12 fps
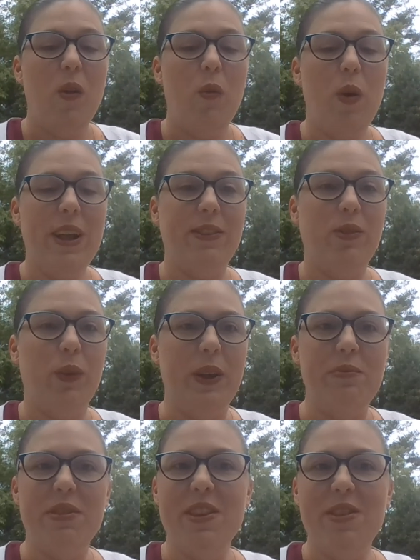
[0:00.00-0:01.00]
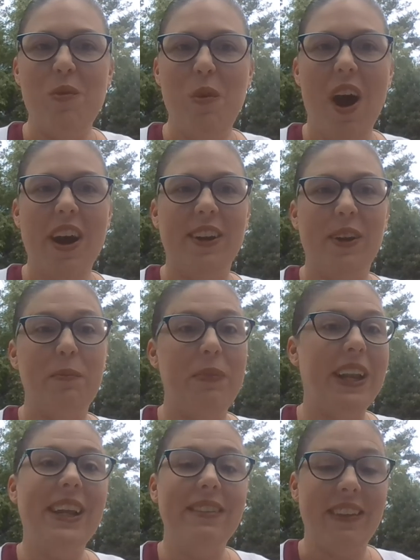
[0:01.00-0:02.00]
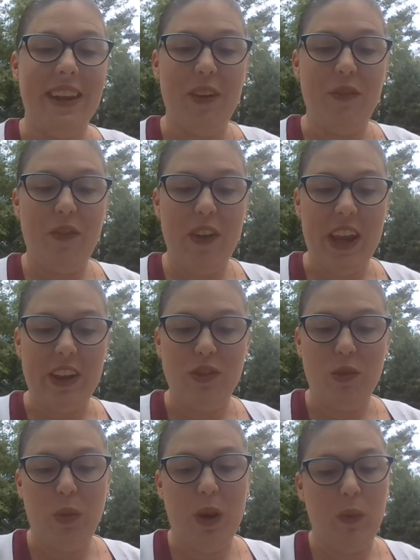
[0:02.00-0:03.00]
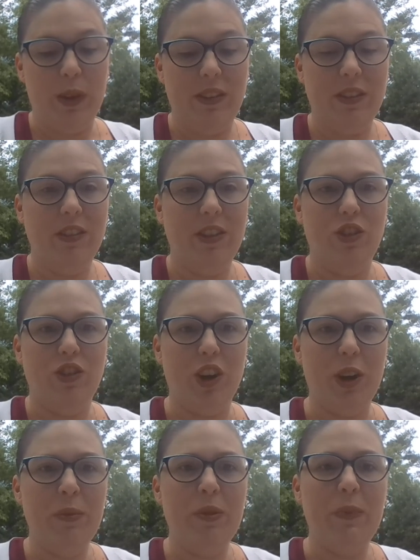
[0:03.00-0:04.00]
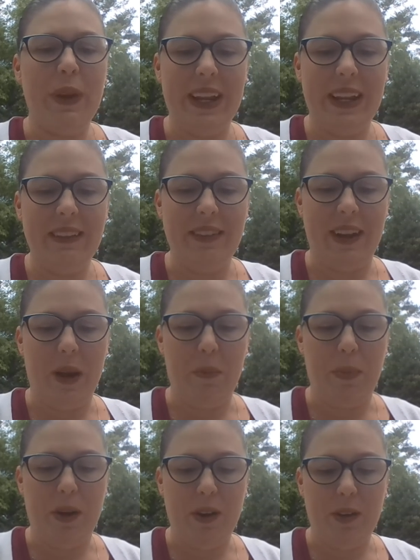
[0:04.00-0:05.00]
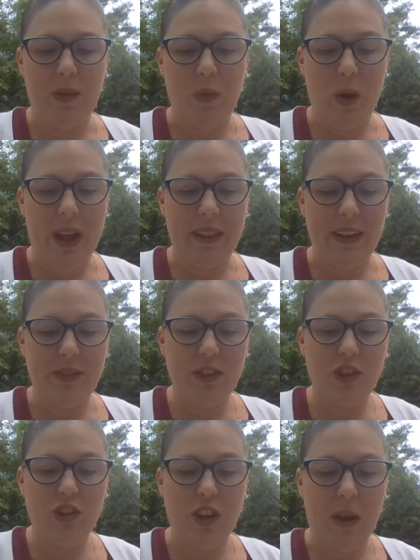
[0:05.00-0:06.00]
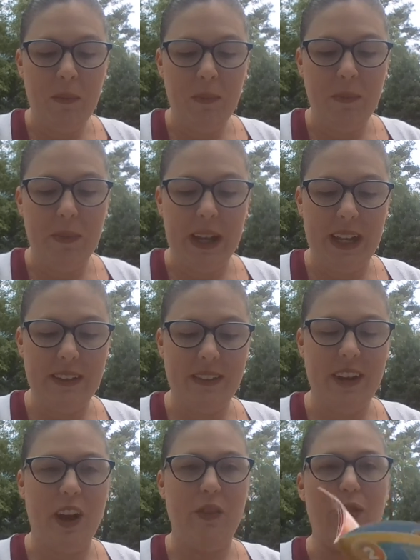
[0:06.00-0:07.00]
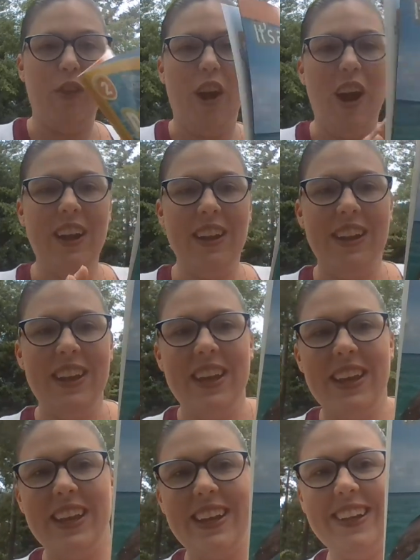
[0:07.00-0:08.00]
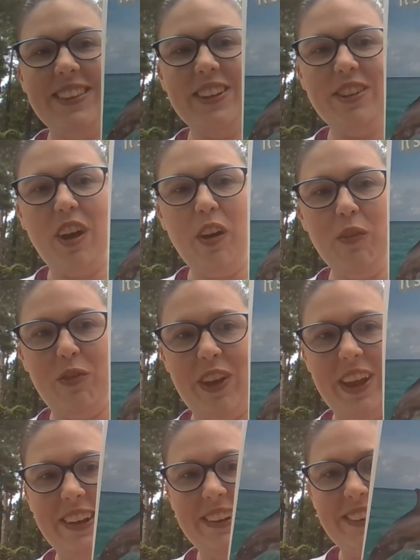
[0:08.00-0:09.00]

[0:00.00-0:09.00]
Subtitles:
What swims in the water but isn't a fish? What whistles and chirps but isn't a bird? What loves to jump but isn't a frog? It's a dolphin.